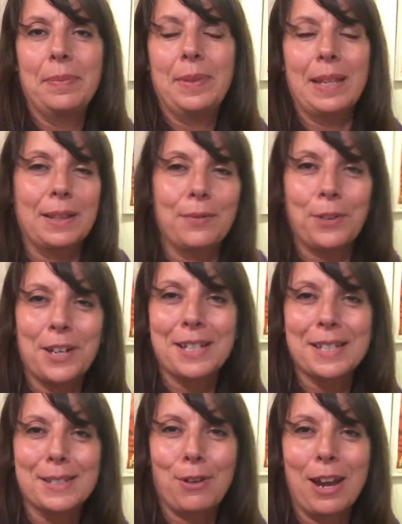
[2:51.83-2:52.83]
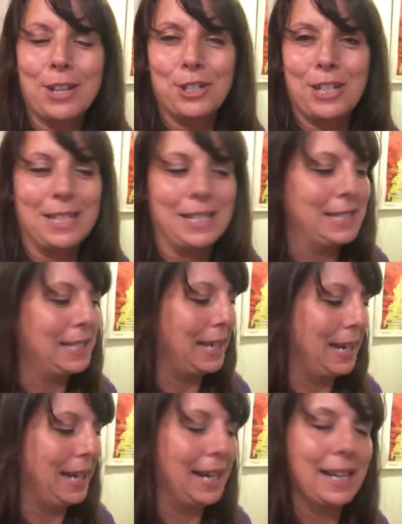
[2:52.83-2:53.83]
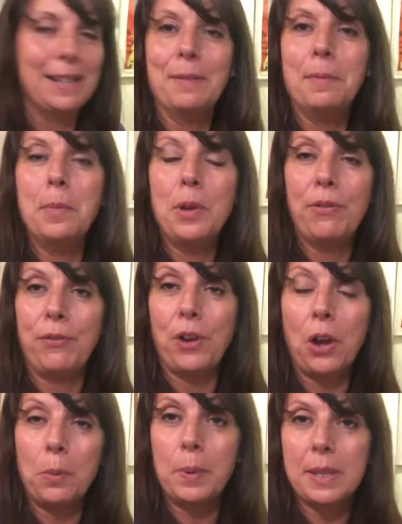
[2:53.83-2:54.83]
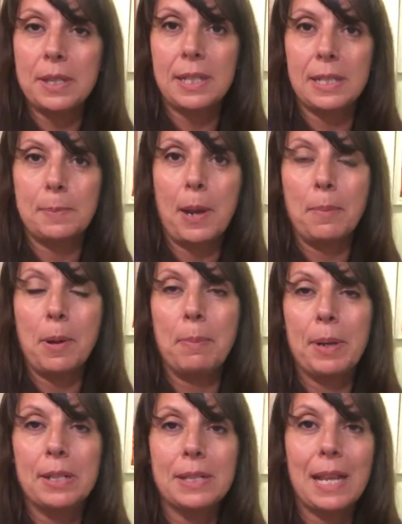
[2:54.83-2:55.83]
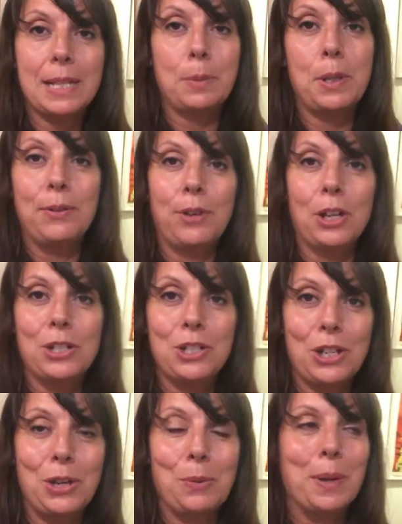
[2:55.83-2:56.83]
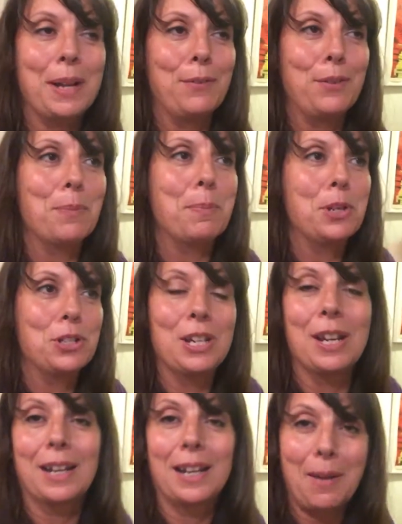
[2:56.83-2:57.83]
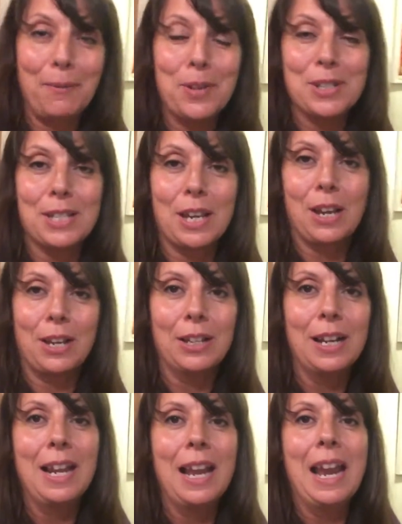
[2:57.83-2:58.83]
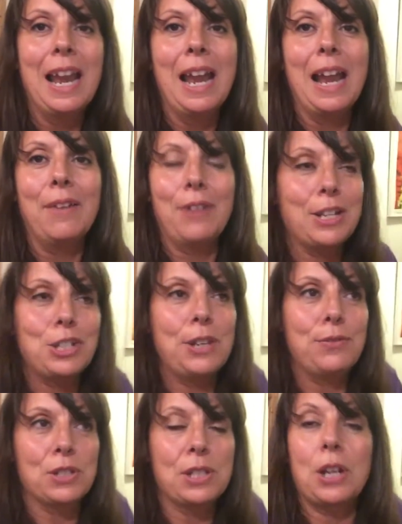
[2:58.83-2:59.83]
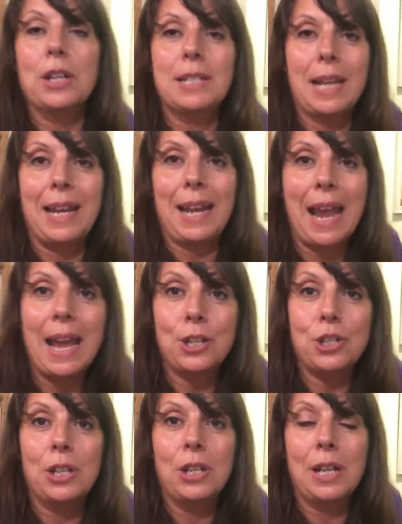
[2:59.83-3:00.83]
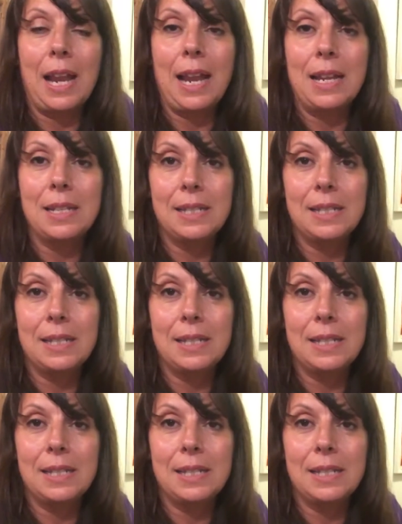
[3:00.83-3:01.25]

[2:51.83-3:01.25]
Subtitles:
get the freaking scratchies and move forward with this experiment, because that's what you've got to do whenever you're pushing a comfort zone. Eventually you've just got to take action and